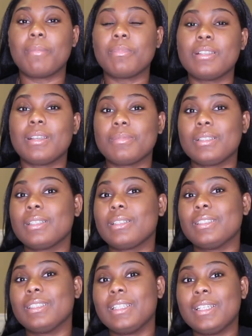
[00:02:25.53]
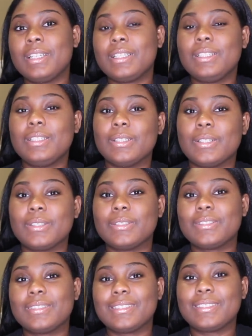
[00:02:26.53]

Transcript: I'm still gonna, you know,